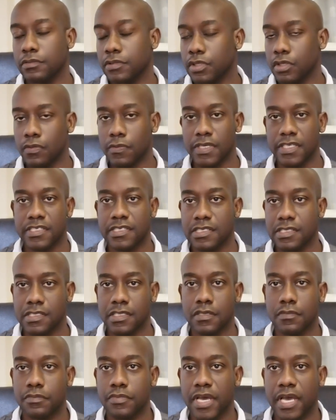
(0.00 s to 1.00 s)
you know what, just
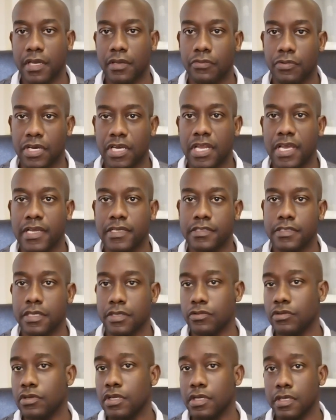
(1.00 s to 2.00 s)
sit back, relax,
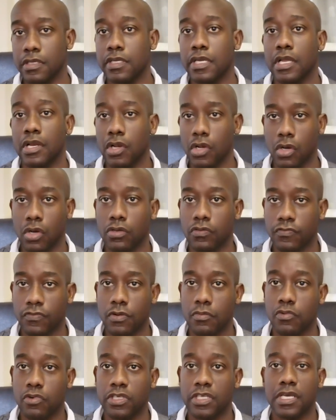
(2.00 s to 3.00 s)
and you learn a lot
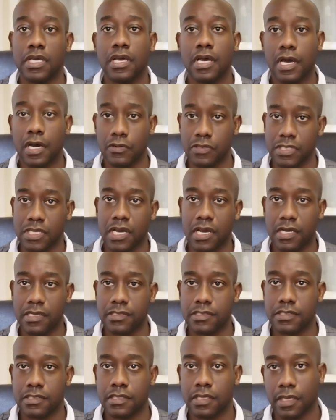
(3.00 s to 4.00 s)
from what I was
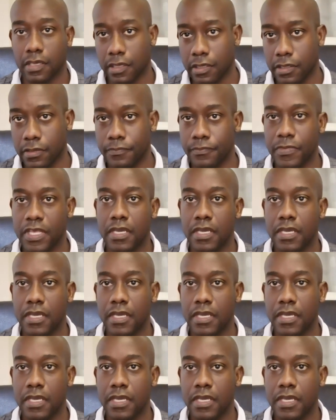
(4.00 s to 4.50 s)
asked here.